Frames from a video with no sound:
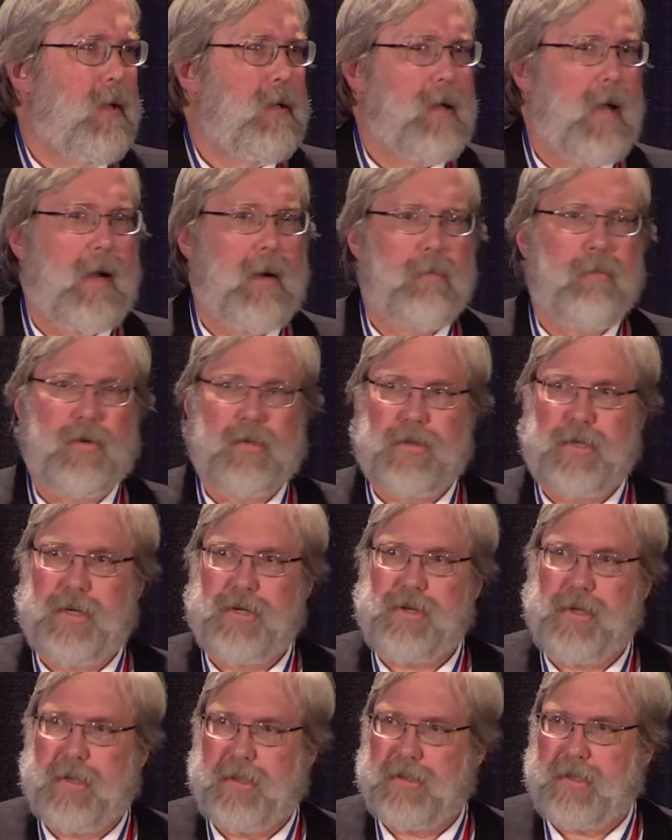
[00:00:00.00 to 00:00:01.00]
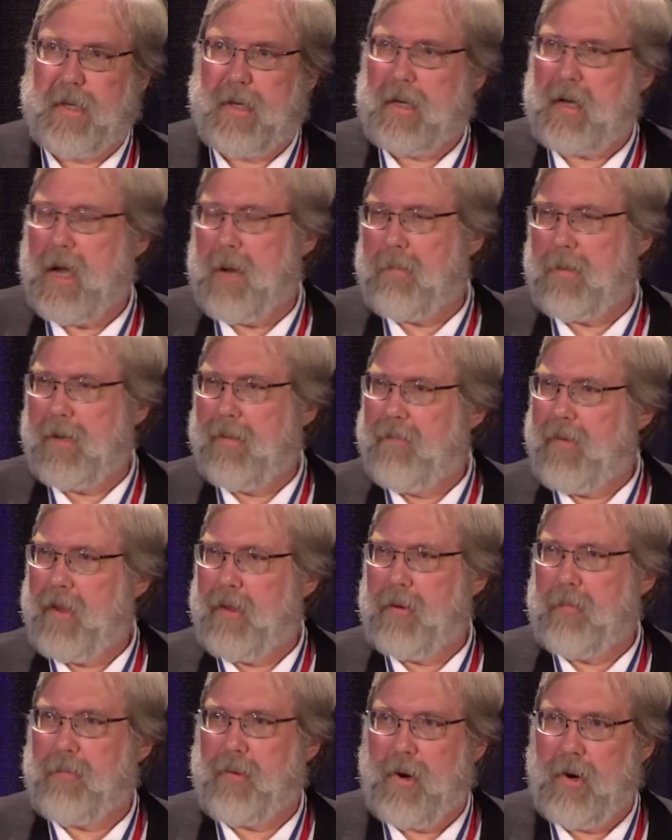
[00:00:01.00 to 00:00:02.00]
take positions in a couple of
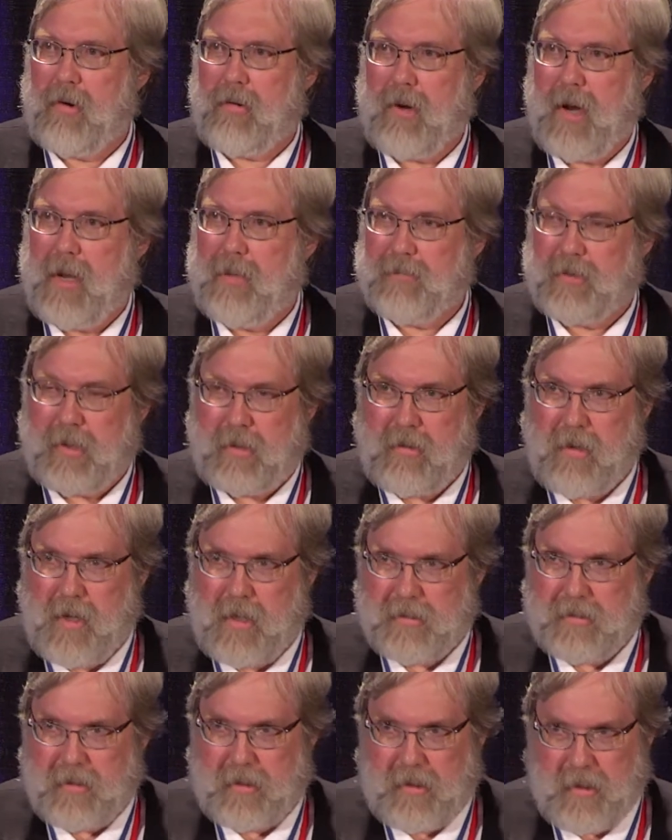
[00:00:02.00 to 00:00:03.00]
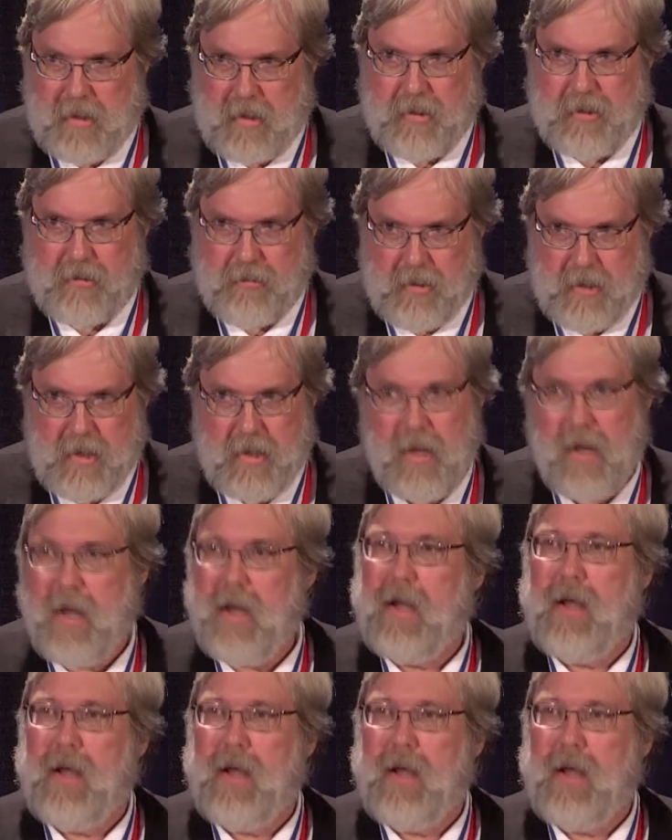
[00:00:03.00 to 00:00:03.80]
other programs across the country.